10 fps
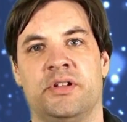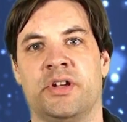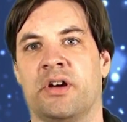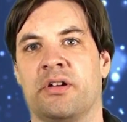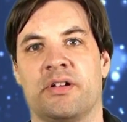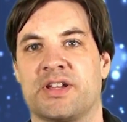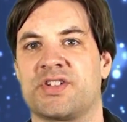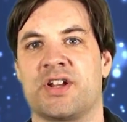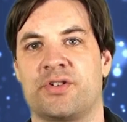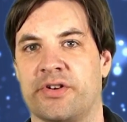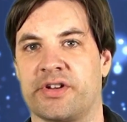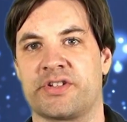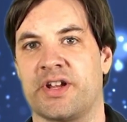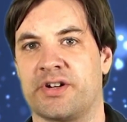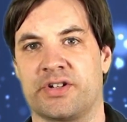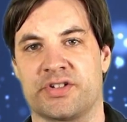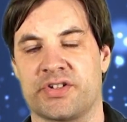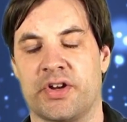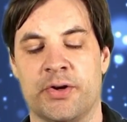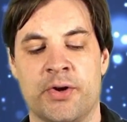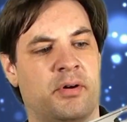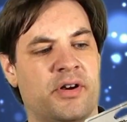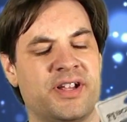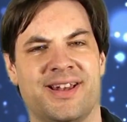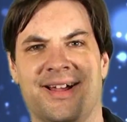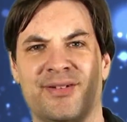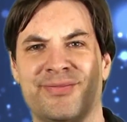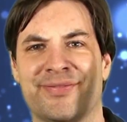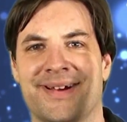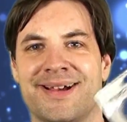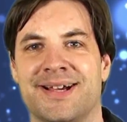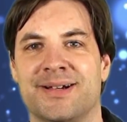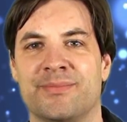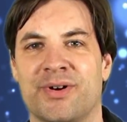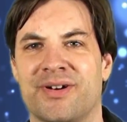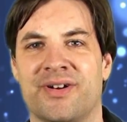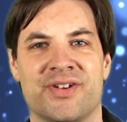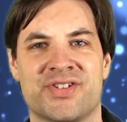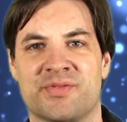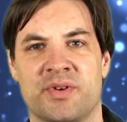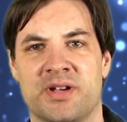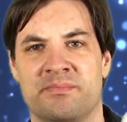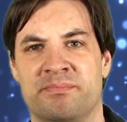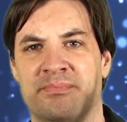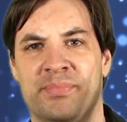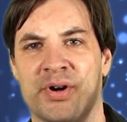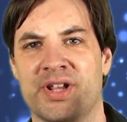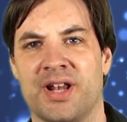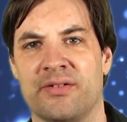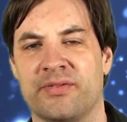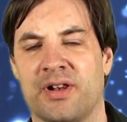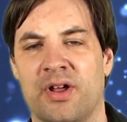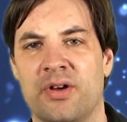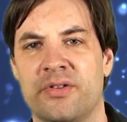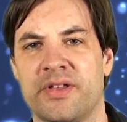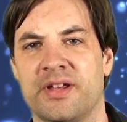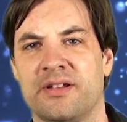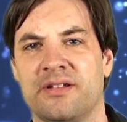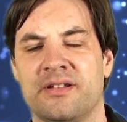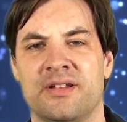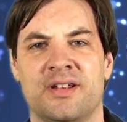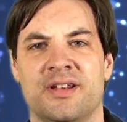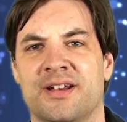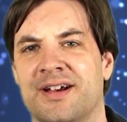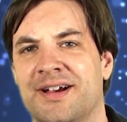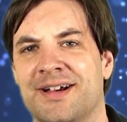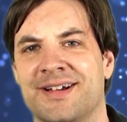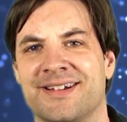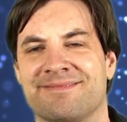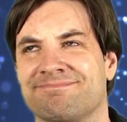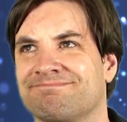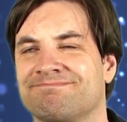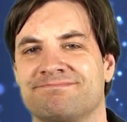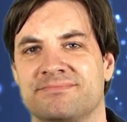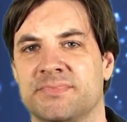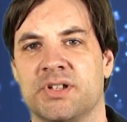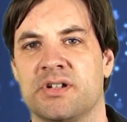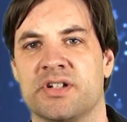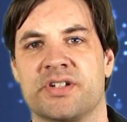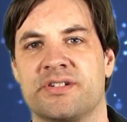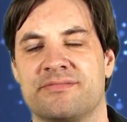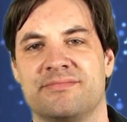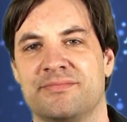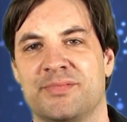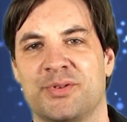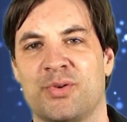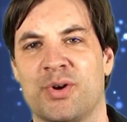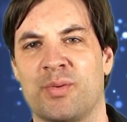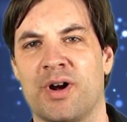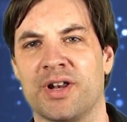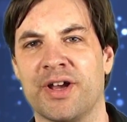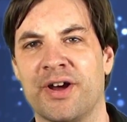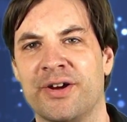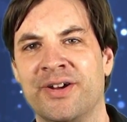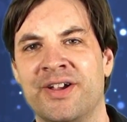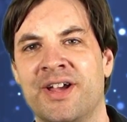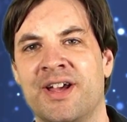you know, etc, etc. So Body Glove, I used to wear Body Glove clothing, gosh, quite a while ago.